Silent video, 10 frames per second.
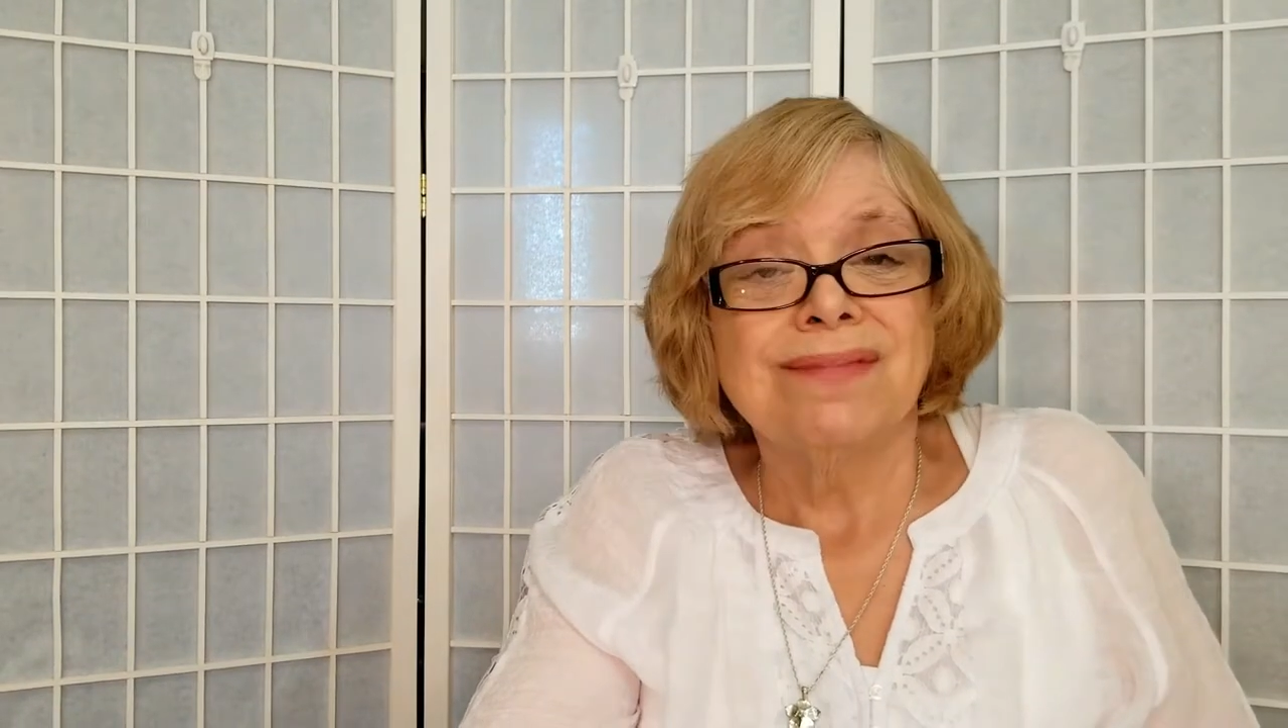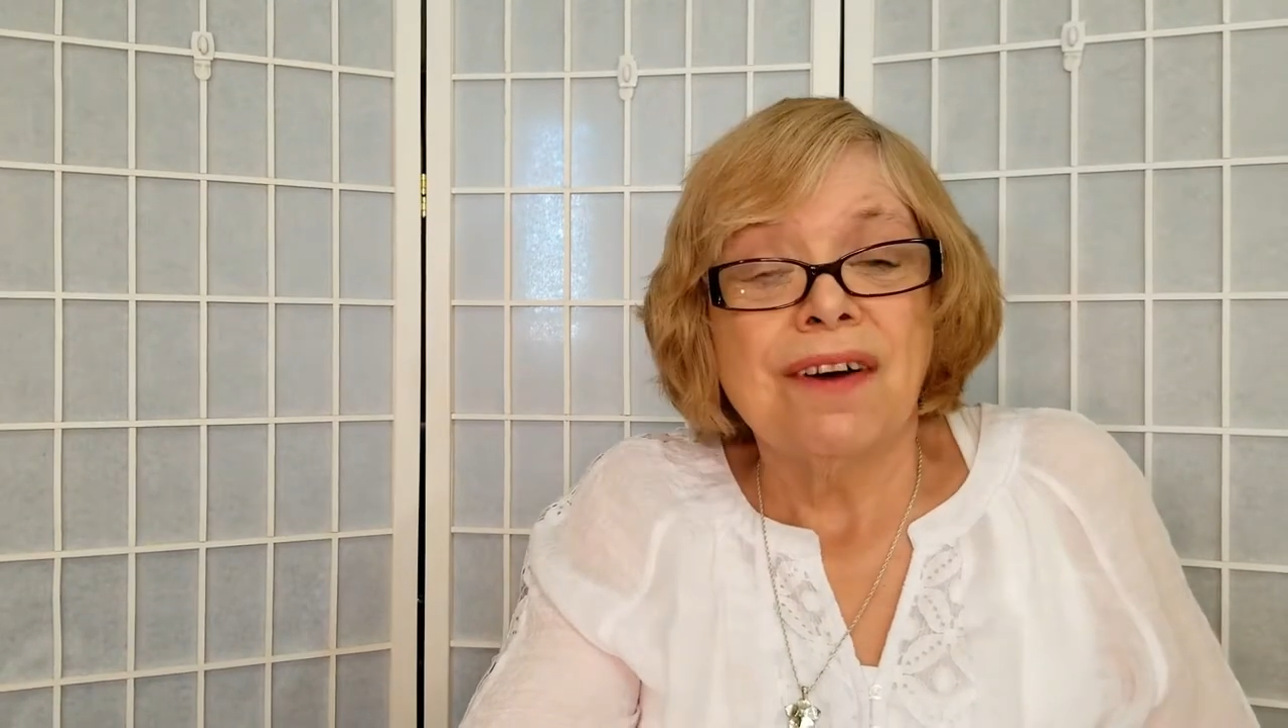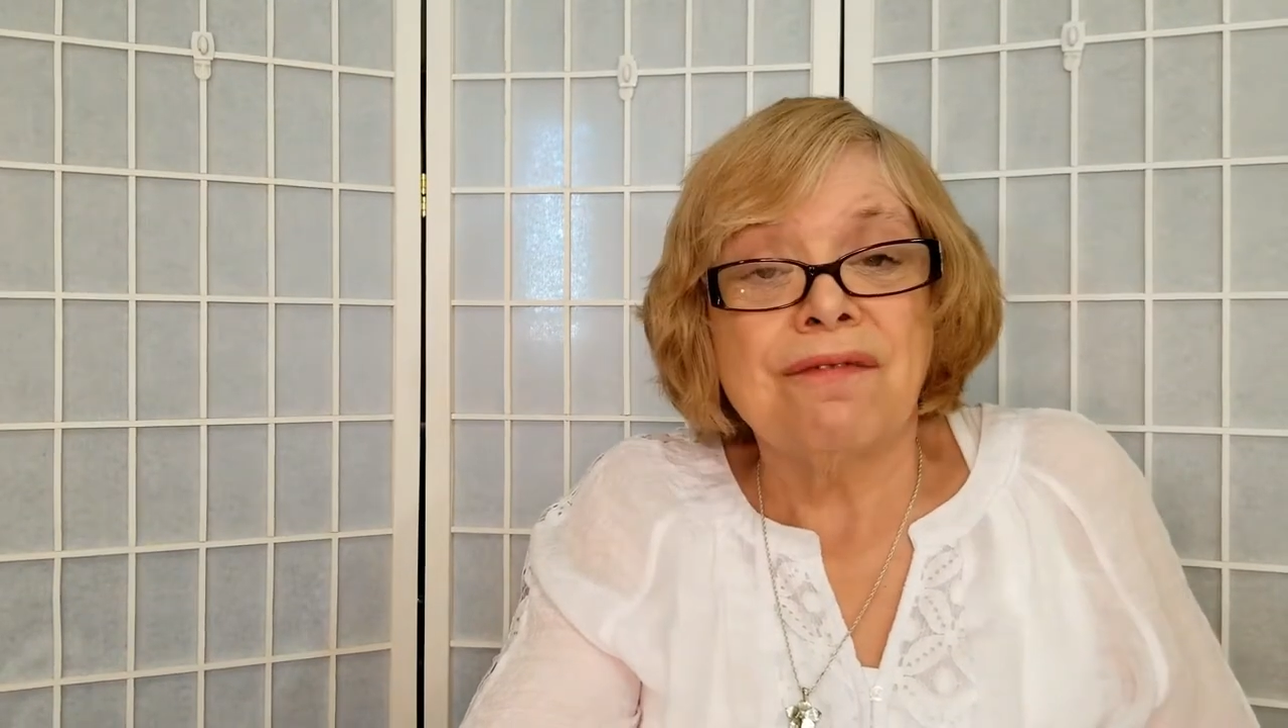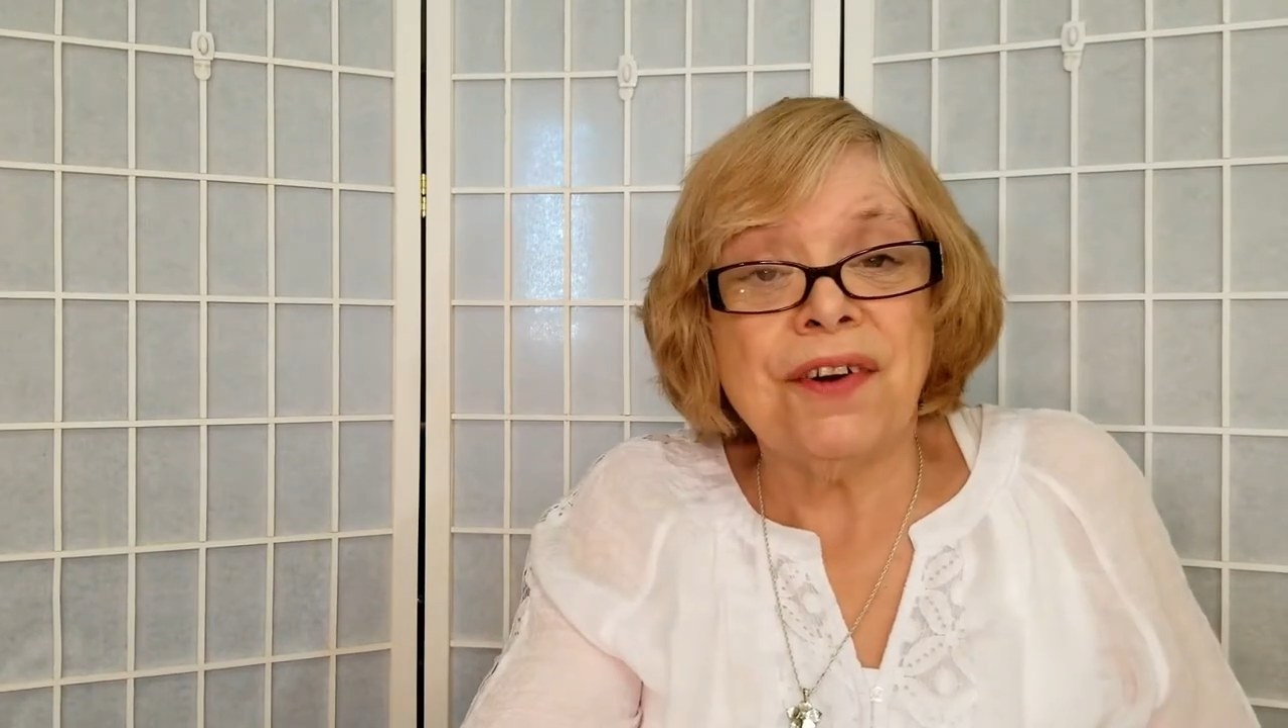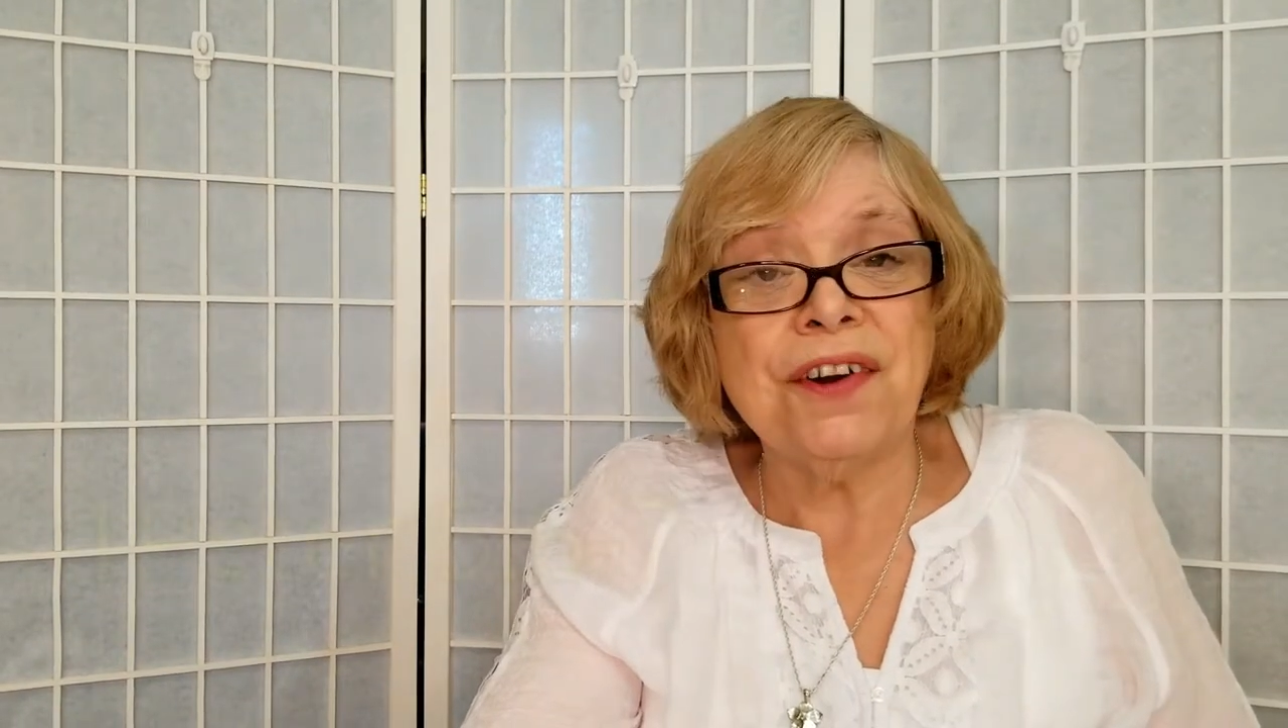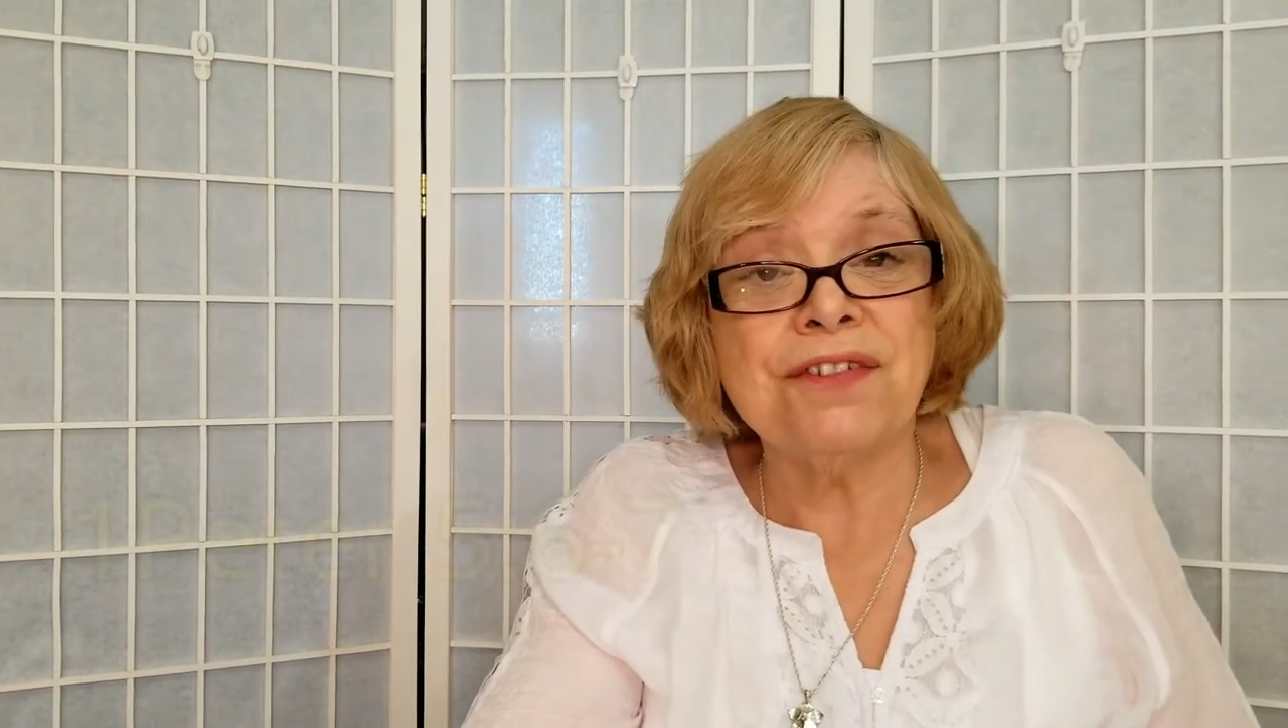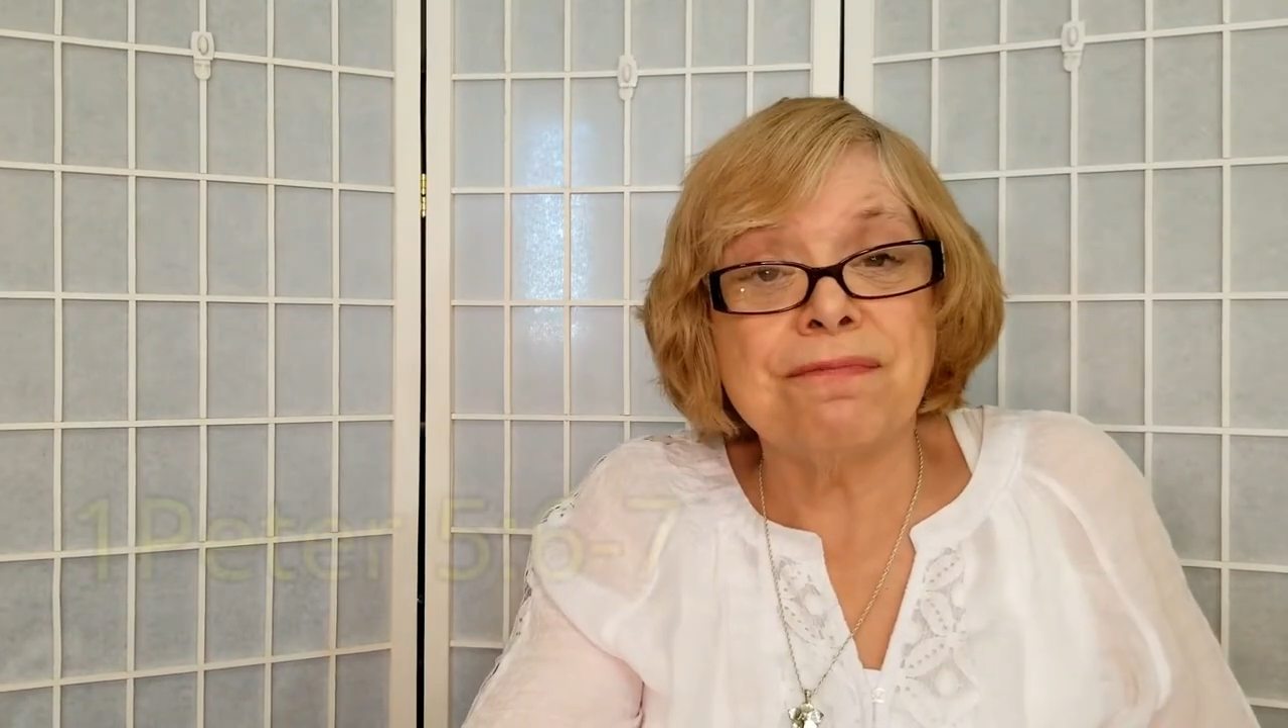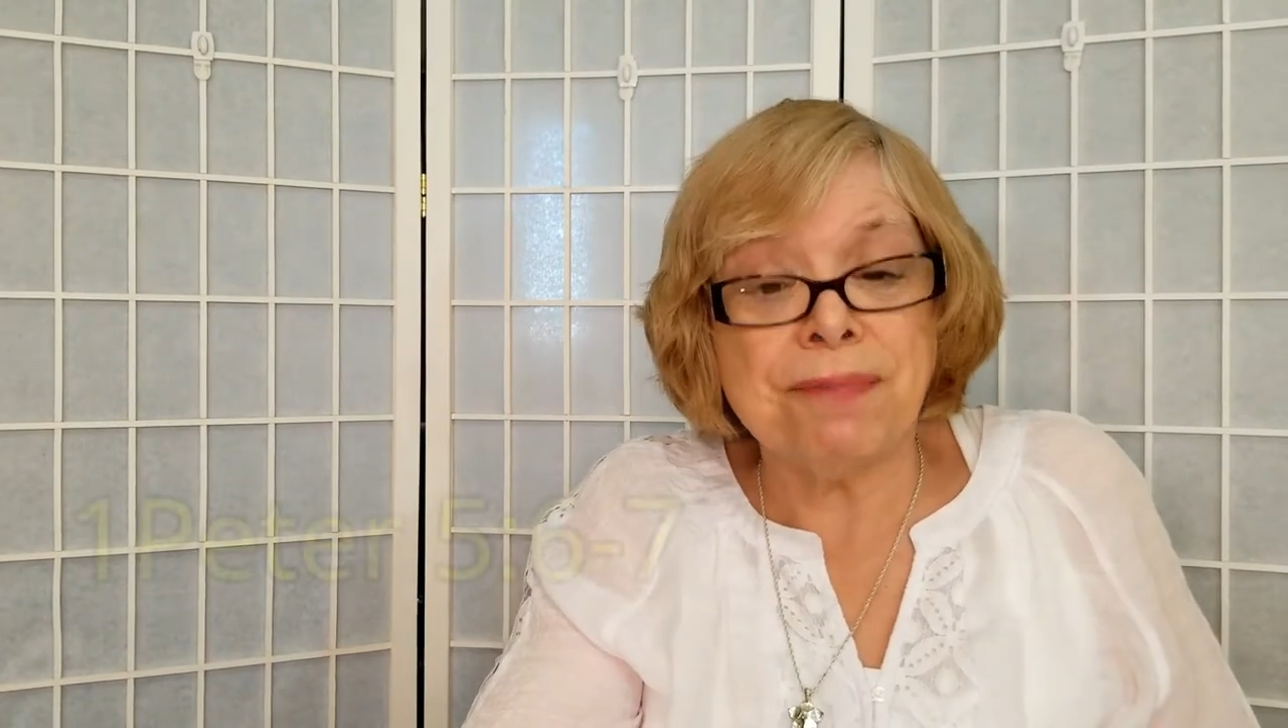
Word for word: First